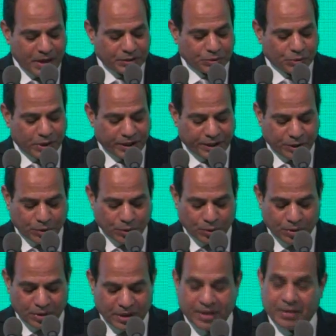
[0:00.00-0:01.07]
Speaking
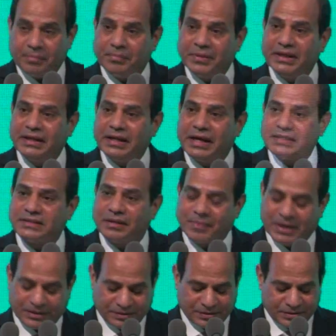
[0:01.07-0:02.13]
of challenges,
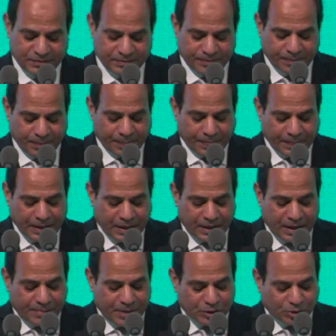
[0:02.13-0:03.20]
speaking of
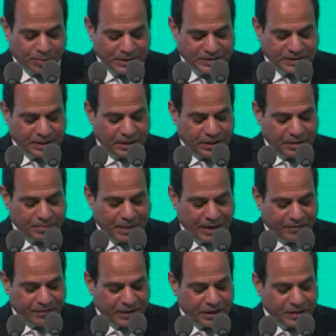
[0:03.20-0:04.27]
crises, speaking of
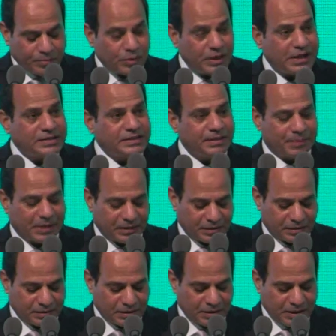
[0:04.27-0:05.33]
problems.
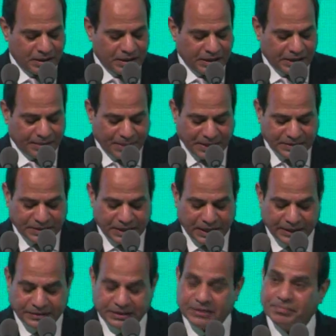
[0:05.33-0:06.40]
In addition to that,
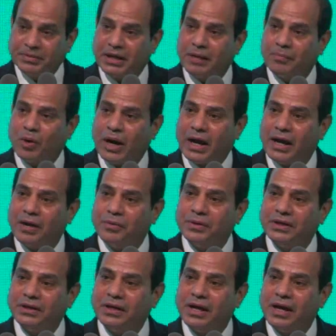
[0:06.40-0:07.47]
this is the
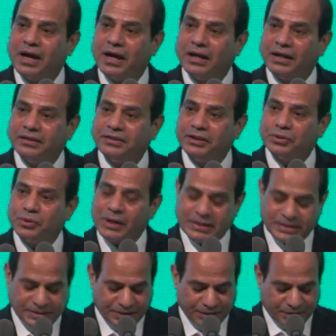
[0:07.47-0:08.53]
best place to
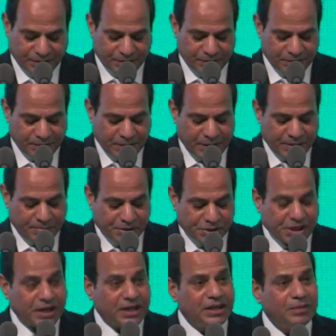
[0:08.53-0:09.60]
discuss a lot of
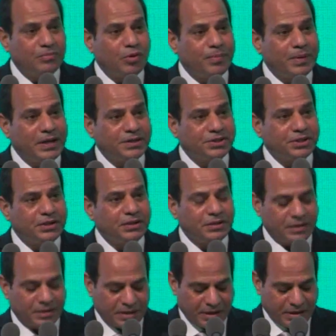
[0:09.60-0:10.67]
axes that
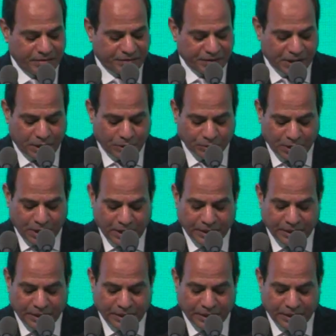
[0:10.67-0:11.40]
impact directly